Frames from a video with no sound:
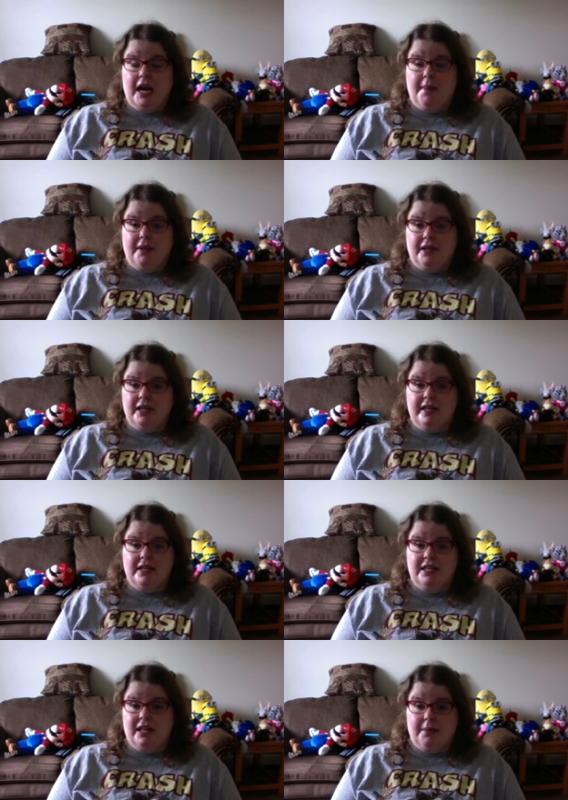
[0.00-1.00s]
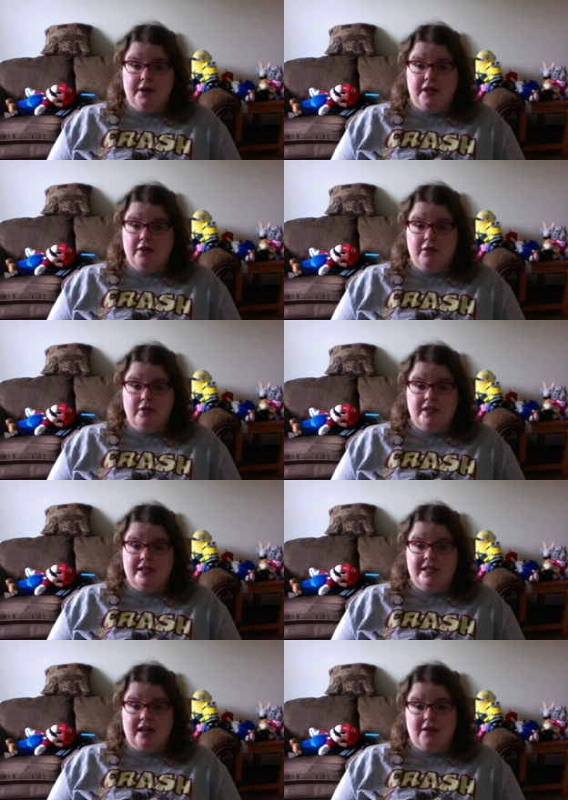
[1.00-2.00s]
about the latest celebrity news and
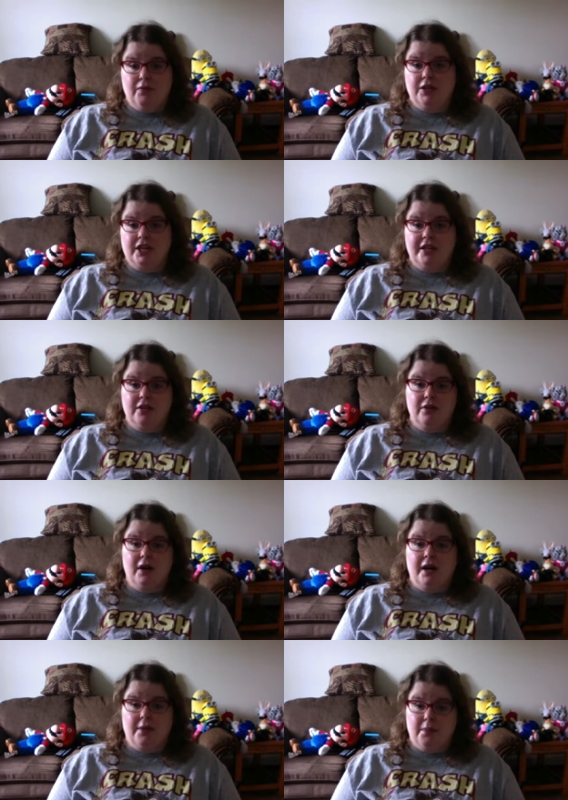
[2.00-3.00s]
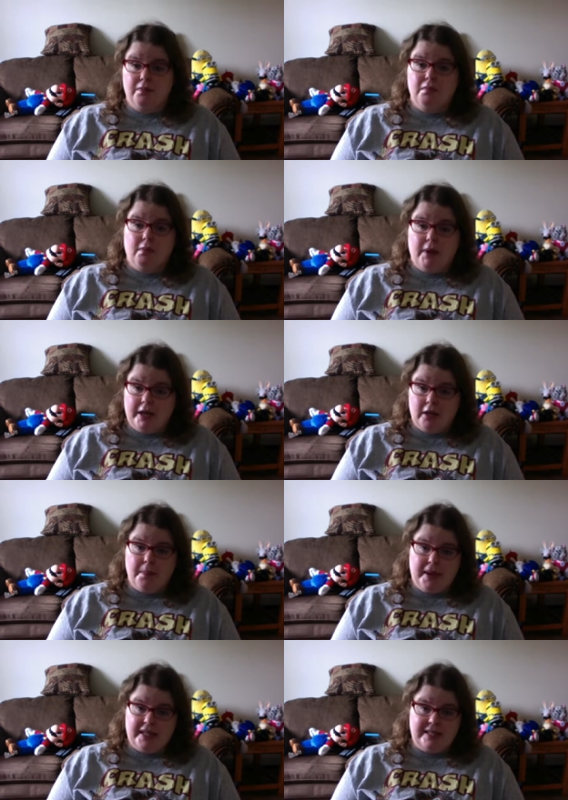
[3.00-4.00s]
stuff, which I do on a regular
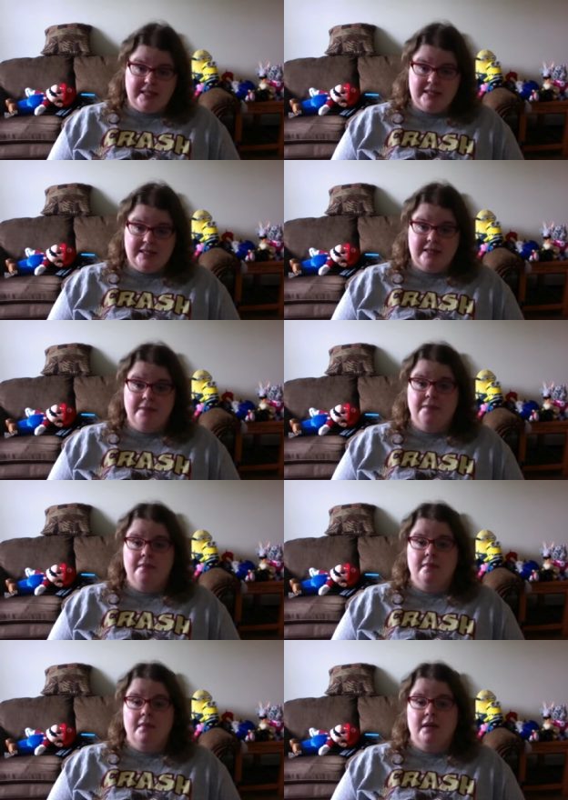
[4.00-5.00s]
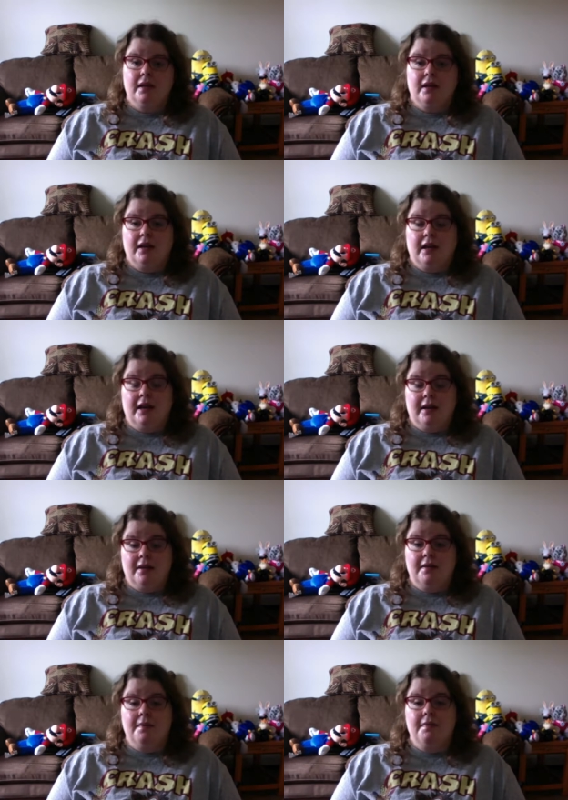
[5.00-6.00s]
basis.
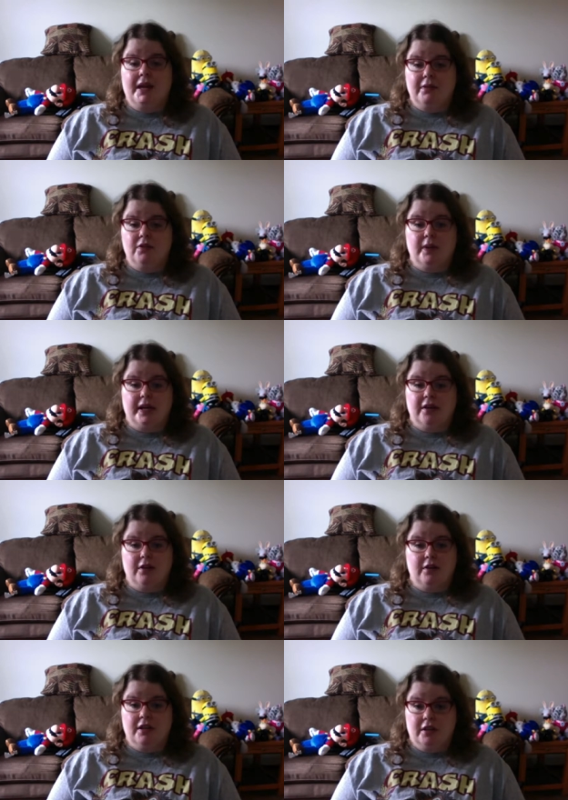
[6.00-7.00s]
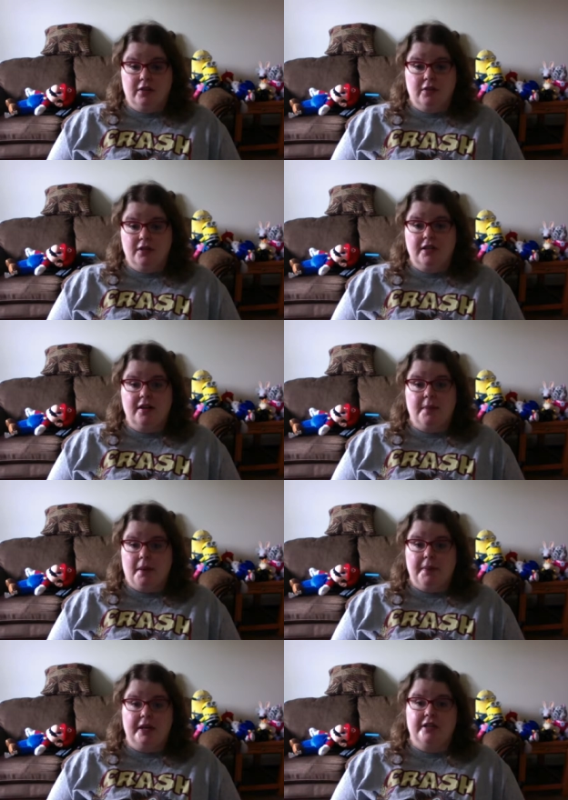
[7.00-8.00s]
And that was when I heard the news
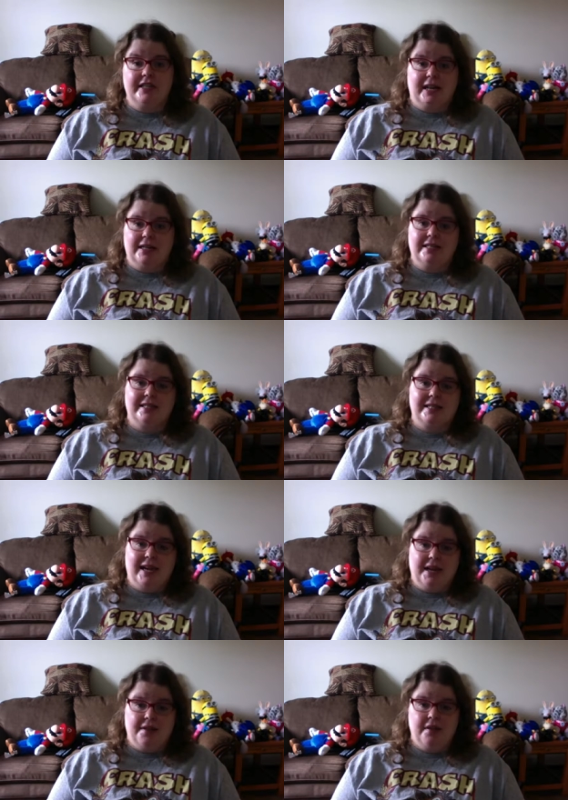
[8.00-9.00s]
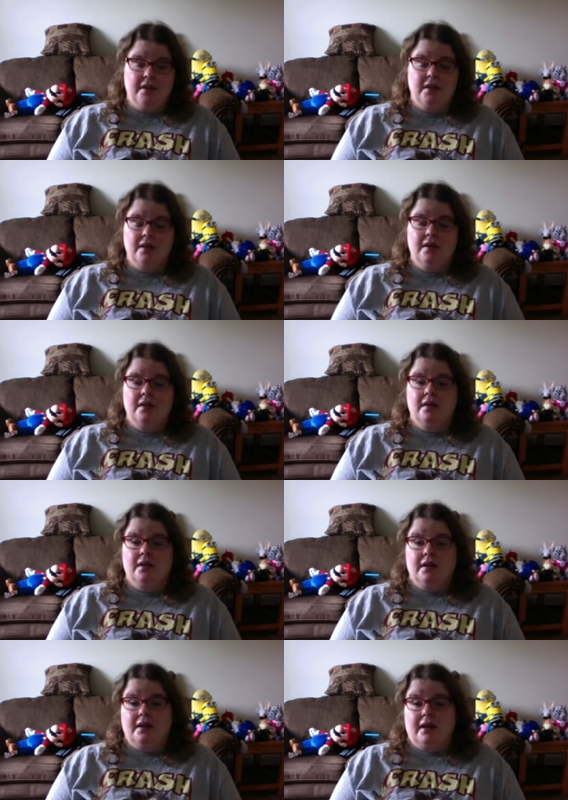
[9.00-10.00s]
about Peter Sallis's death.
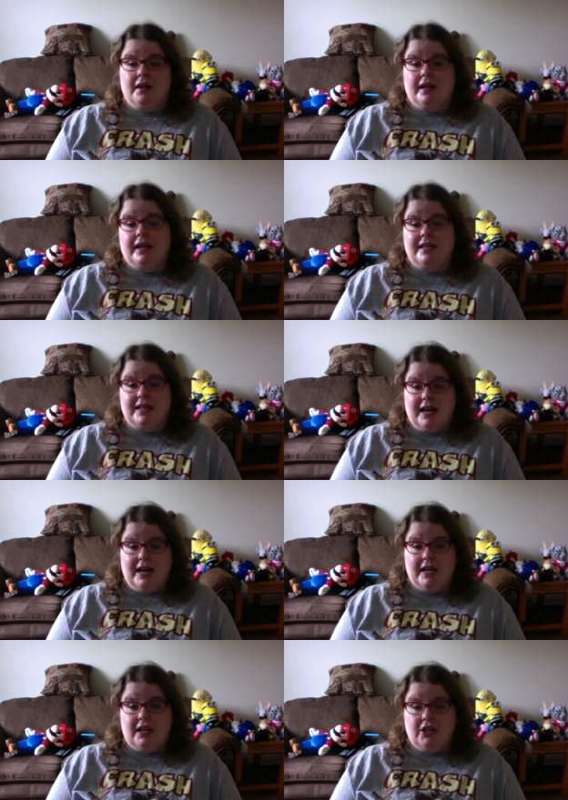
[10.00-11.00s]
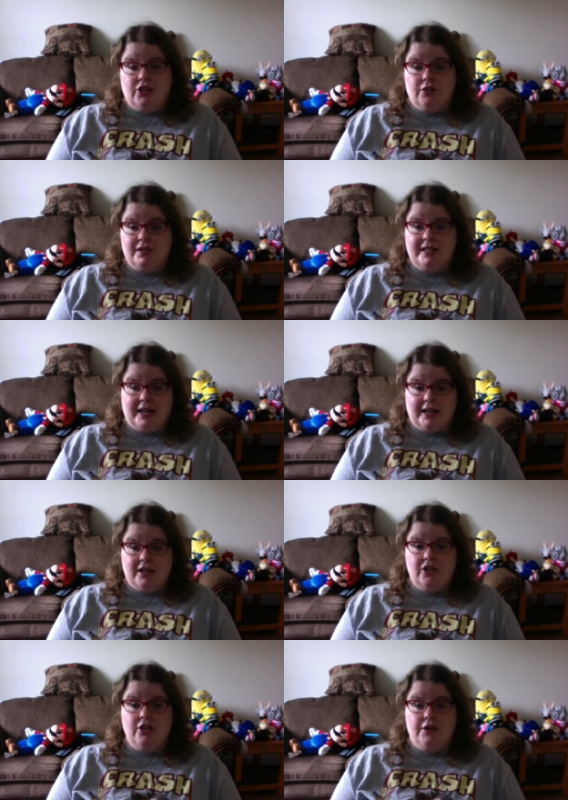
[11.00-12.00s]
He had died on June
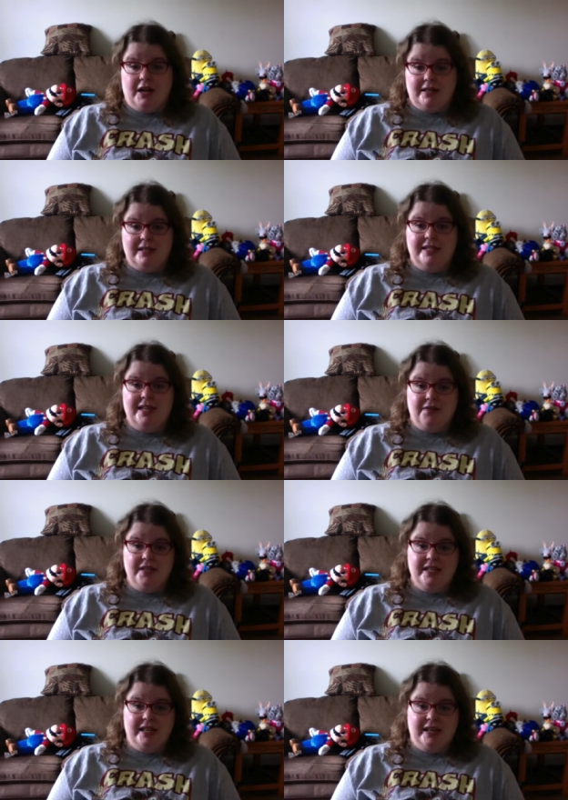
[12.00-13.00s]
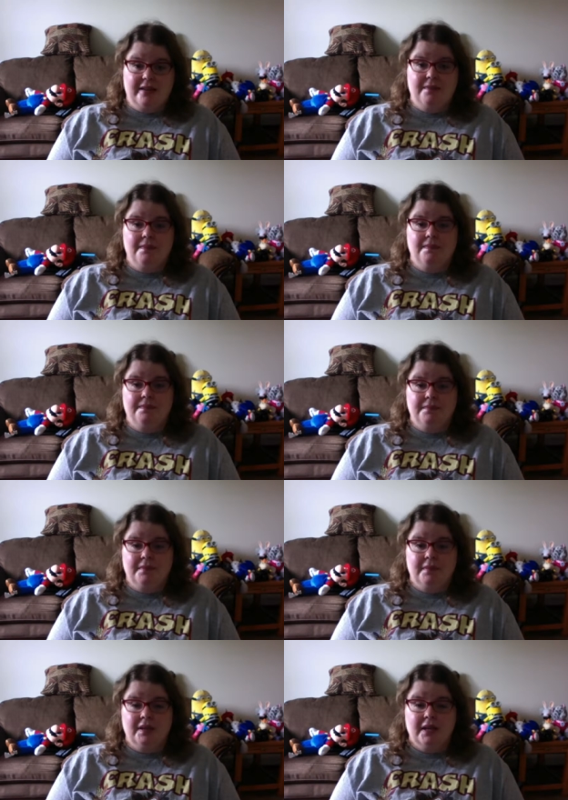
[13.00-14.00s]
2nd, 2017
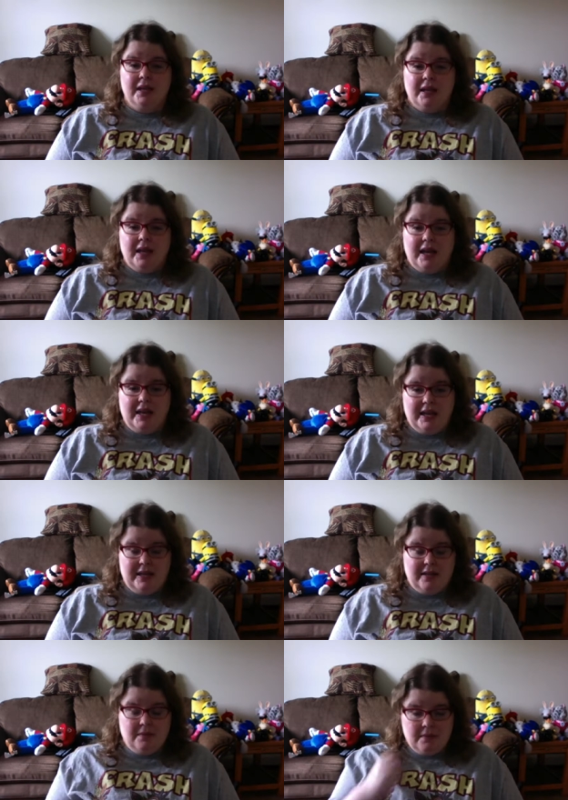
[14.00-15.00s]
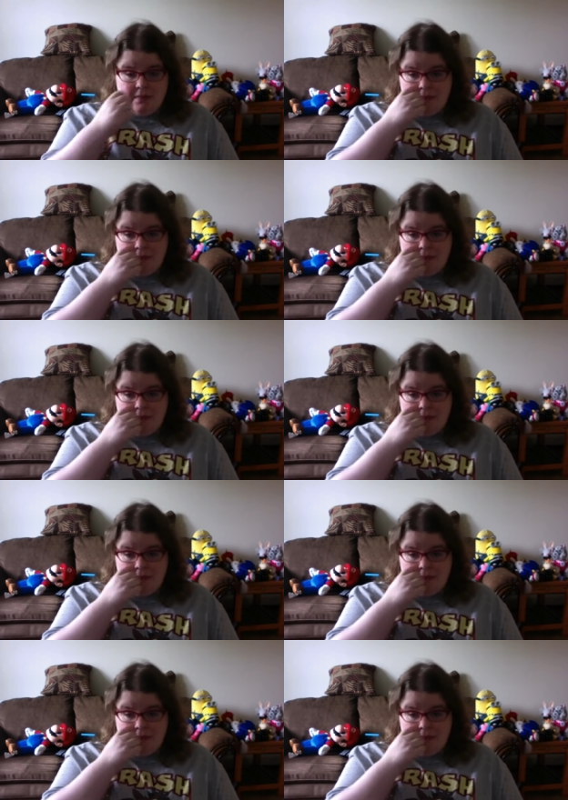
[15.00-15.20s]
and